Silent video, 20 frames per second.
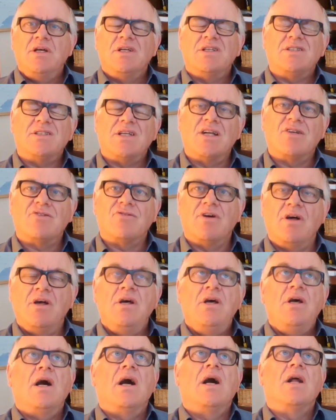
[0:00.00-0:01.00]
etc.
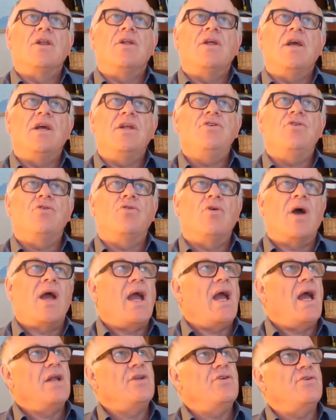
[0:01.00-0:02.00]
And in your
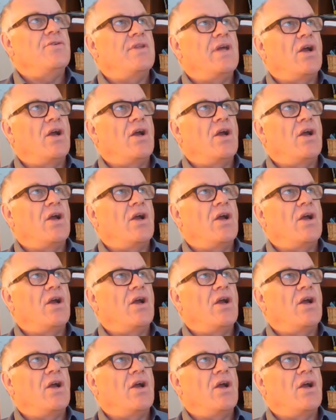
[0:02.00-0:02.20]
head you